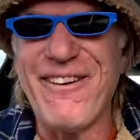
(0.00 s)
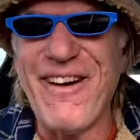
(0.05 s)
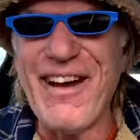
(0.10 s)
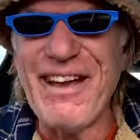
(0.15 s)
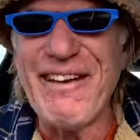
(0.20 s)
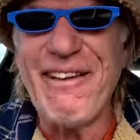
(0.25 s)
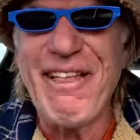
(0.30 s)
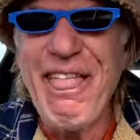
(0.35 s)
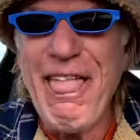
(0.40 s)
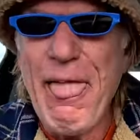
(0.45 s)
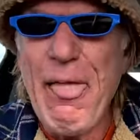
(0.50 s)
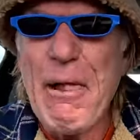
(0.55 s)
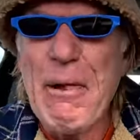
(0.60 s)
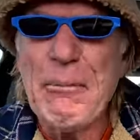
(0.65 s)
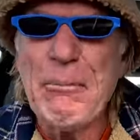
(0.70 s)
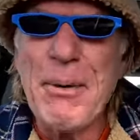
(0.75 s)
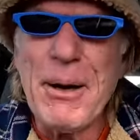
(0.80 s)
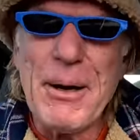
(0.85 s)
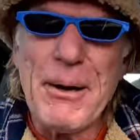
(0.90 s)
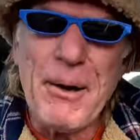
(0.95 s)
right?
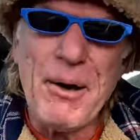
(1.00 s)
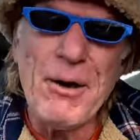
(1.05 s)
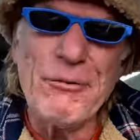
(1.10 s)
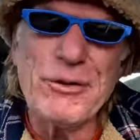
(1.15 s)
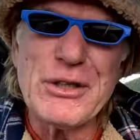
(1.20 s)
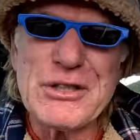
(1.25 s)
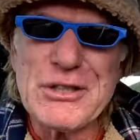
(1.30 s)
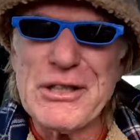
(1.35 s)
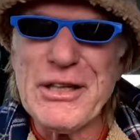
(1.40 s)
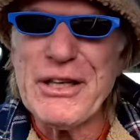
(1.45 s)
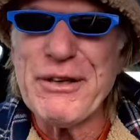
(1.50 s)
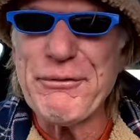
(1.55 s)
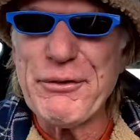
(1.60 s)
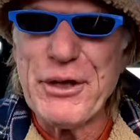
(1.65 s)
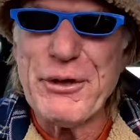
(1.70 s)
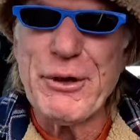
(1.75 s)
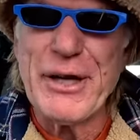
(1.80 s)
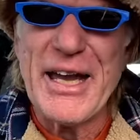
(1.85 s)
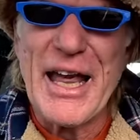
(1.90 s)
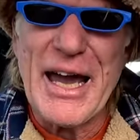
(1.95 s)
But obviously, if
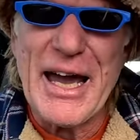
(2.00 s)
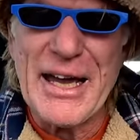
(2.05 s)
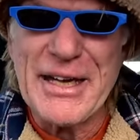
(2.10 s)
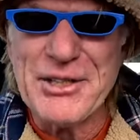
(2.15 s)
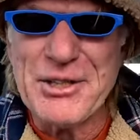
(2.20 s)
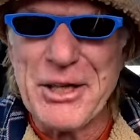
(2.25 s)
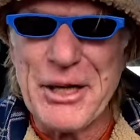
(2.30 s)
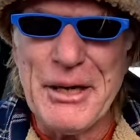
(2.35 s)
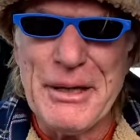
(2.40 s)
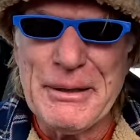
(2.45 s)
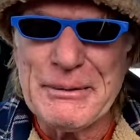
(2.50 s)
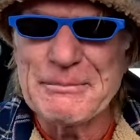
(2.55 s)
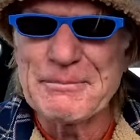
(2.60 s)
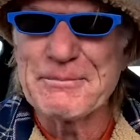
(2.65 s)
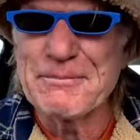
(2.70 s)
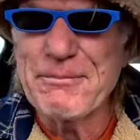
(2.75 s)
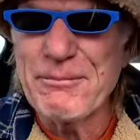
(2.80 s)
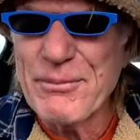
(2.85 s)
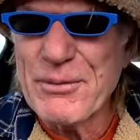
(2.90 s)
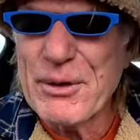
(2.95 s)
you're in Asia,
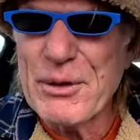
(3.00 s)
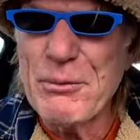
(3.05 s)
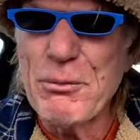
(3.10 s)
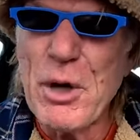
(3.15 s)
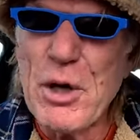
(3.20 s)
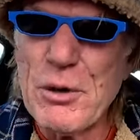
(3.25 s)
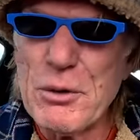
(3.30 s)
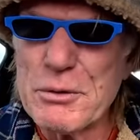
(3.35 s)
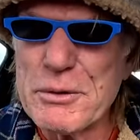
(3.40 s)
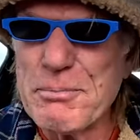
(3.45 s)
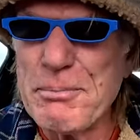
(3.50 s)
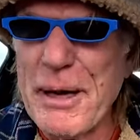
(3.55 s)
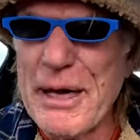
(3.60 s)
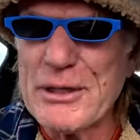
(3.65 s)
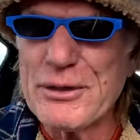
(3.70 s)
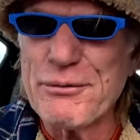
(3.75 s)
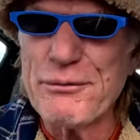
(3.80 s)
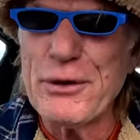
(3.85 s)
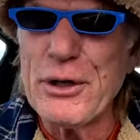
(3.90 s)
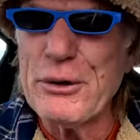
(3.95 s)
world's
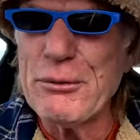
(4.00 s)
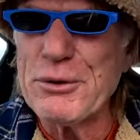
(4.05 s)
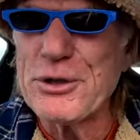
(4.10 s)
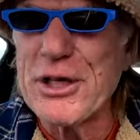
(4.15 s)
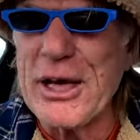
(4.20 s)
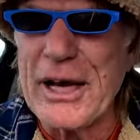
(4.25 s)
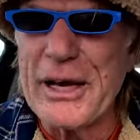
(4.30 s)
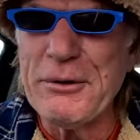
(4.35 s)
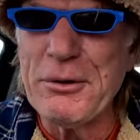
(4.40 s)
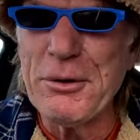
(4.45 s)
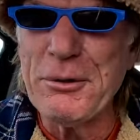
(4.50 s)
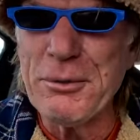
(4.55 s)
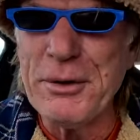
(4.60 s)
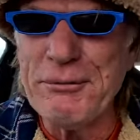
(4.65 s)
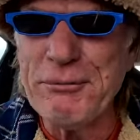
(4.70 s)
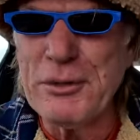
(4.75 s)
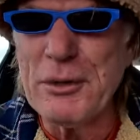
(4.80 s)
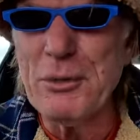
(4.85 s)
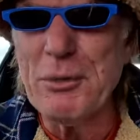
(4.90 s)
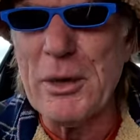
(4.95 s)
best food channel
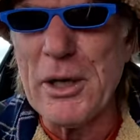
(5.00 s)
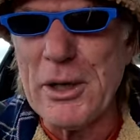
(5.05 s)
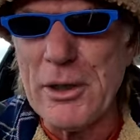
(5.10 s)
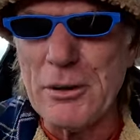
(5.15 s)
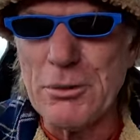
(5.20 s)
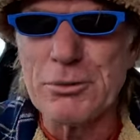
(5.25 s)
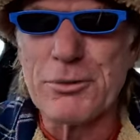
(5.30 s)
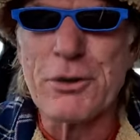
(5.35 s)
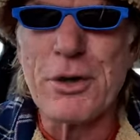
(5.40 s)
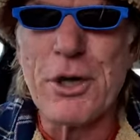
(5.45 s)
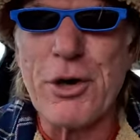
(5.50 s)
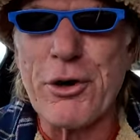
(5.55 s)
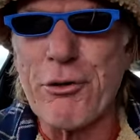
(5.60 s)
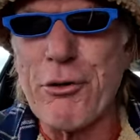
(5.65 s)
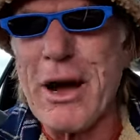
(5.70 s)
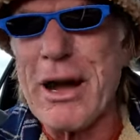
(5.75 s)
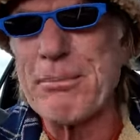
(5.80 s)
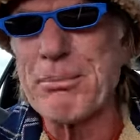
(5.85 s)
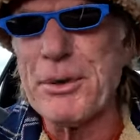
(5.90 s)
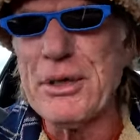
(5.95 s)
with the world's
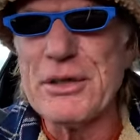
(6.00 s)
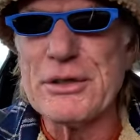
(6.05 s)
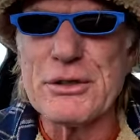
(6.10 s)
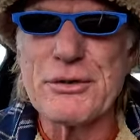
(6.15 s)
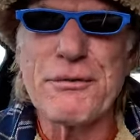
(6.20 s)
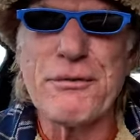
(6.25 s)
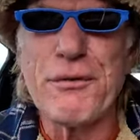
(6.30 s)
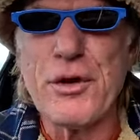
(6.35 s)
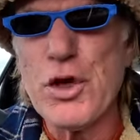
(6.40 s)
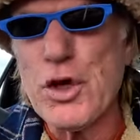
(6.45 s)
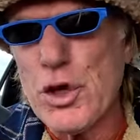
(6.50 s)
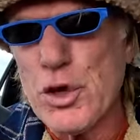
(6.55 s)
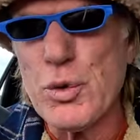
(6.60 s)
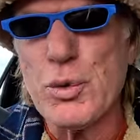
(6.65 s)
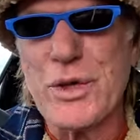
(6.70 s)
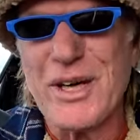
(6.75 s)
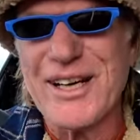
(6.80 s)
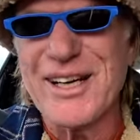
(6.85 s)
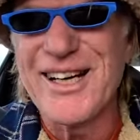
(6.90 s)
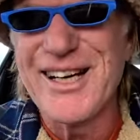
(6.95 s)
crappiest
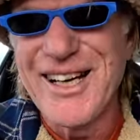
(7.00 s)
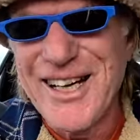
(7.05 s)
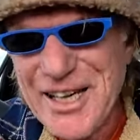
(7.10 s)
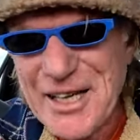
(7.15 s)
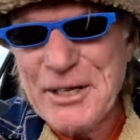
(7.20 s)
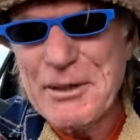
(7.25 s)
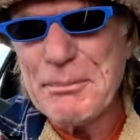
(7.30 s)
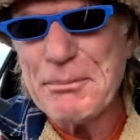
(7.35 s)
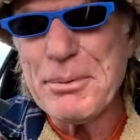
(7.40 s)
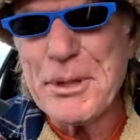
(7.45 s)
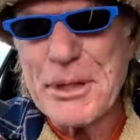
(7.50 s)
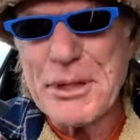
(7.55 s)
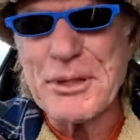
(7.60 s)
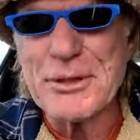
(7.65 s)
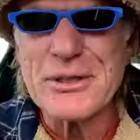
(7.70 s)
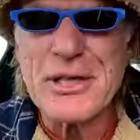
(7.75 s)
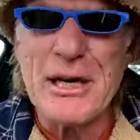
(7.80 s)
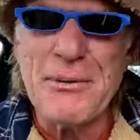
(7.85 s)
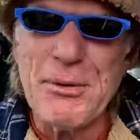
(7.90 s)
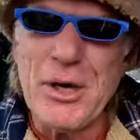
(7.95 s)
food.
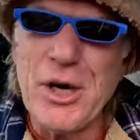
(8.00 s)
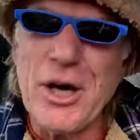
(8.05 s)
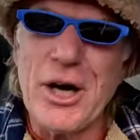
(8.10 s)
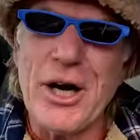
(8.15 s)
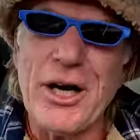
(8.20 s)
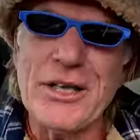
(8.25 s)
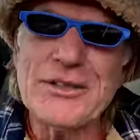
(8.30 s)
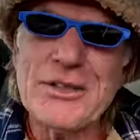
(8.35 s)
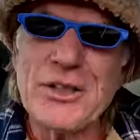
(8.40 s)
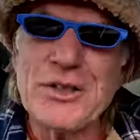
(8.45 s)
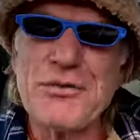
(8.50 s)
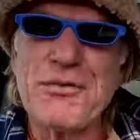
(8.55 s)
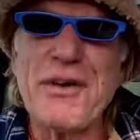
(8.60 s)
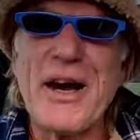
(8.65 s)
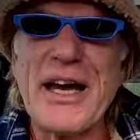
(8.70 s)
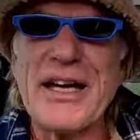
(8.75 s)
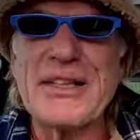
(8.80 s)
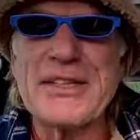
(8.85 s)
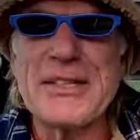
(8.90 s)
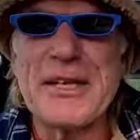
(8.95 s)
Because, come on, guys, let's
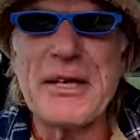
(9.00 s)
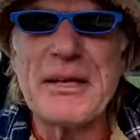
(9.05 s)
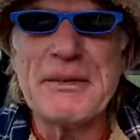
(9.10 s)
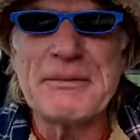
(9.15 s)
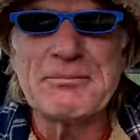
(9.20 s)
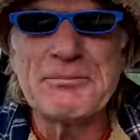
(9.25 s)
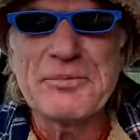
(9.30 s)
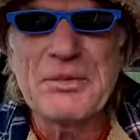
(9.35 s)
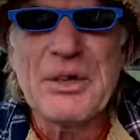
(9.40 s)
face it.